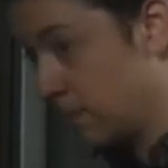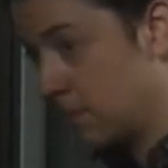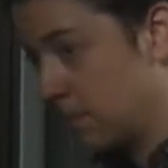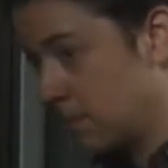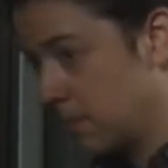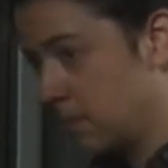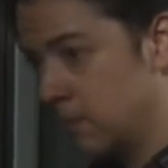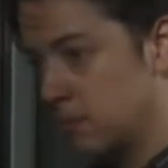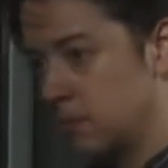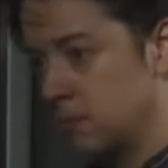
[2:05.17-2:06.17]

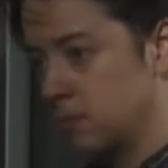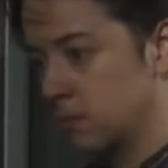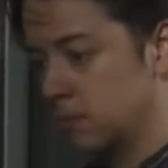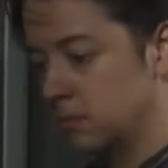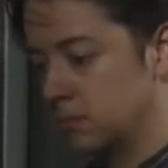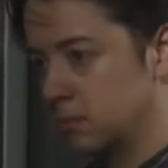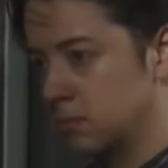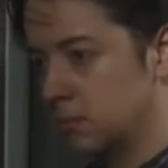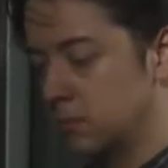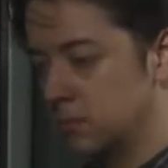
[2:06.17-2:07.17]

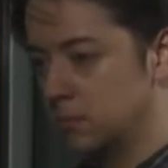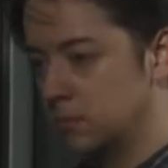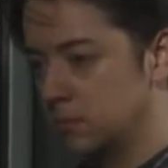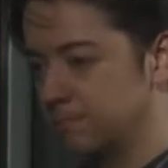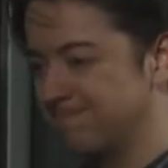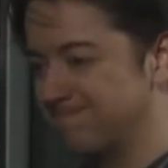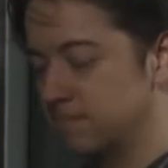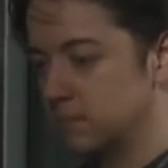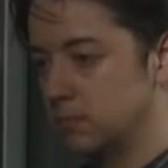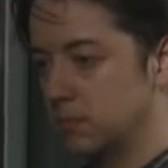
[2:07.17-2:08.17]

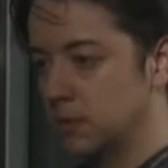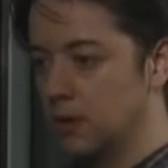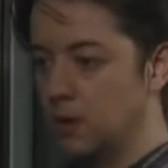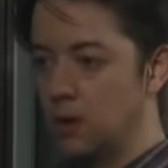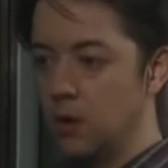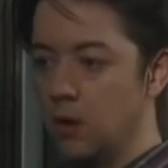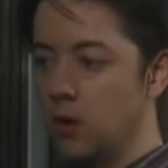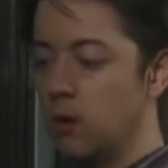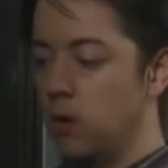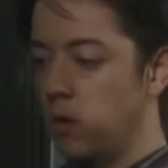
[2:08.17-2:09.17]

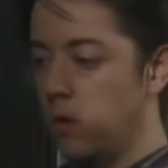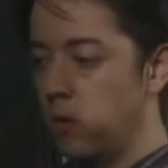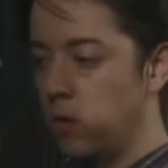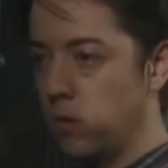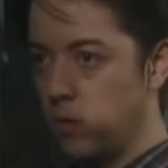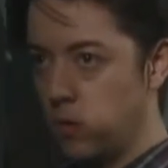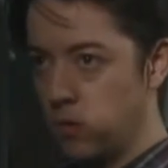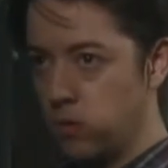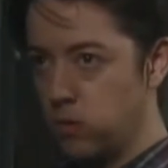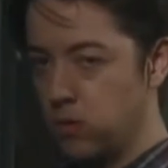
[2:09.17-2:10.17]

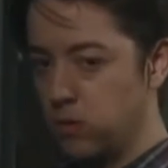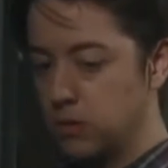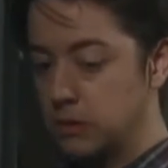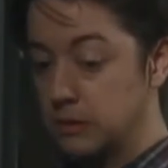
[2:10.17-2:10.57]
Nothing is said.